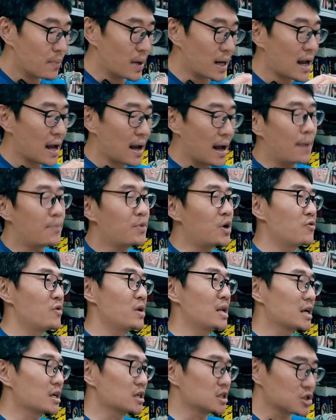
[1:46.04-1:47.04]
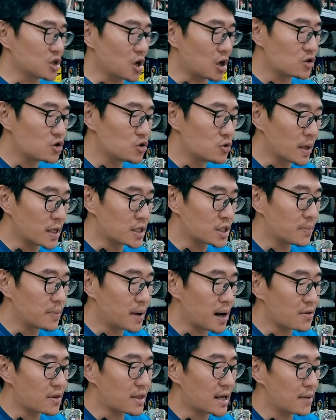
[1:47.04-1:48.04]
but I'm not really going to talk too much
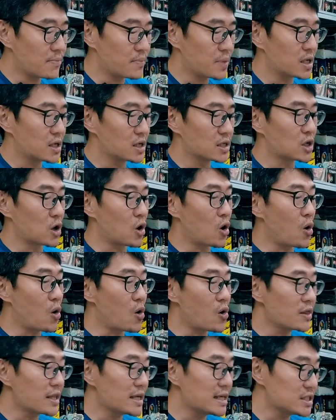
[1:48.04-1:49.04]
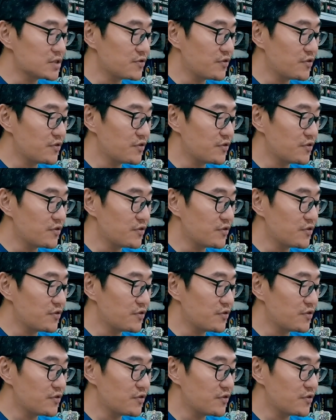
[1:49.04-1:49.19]
about that, because all these